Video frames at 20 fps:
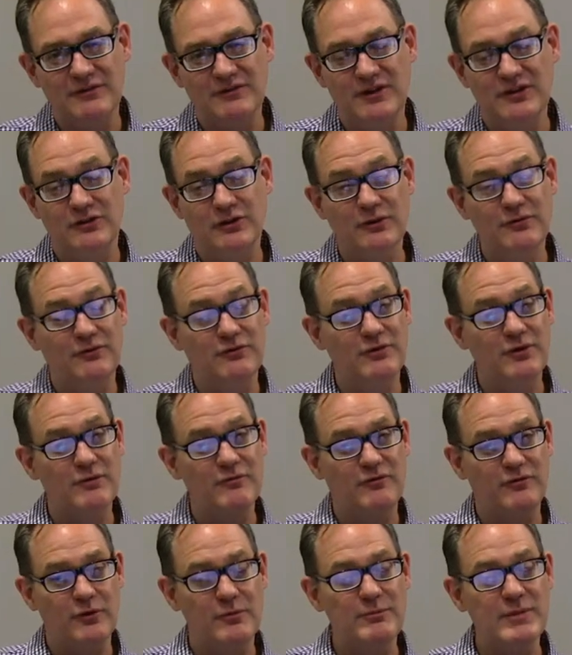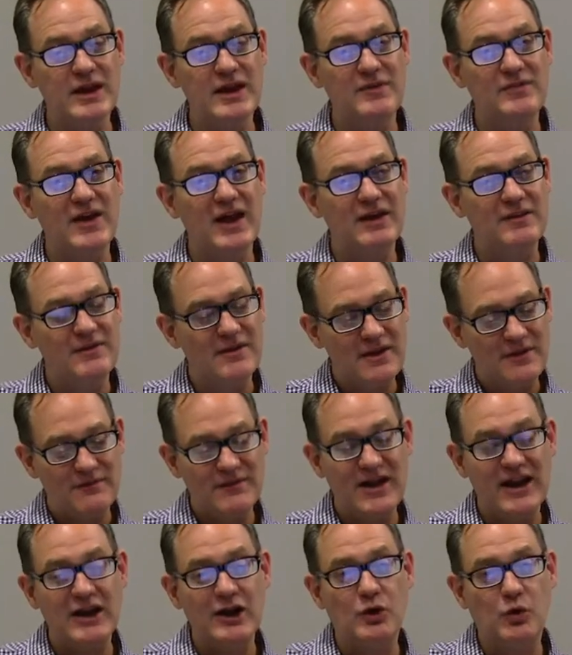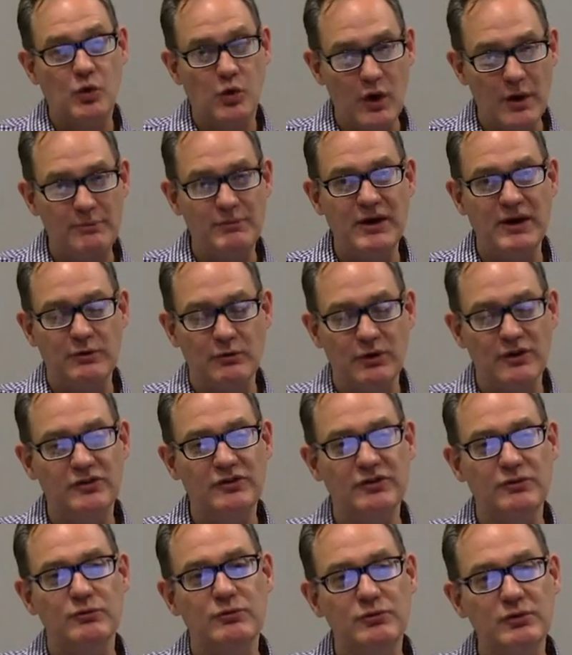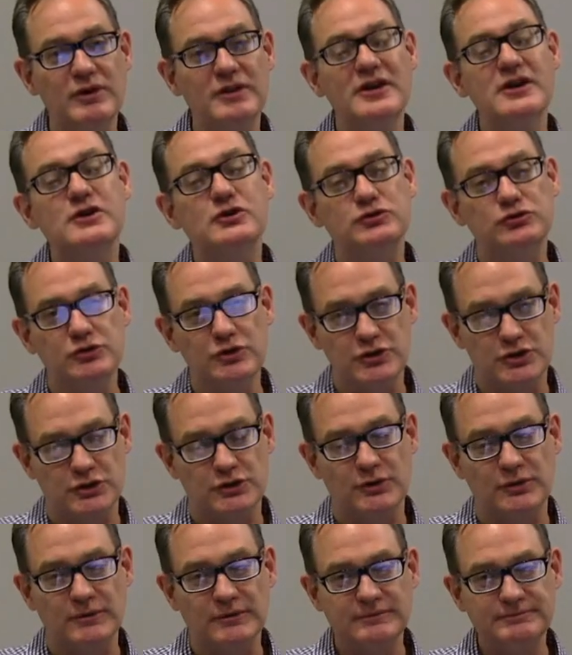And so for me, that equipping was really crucial.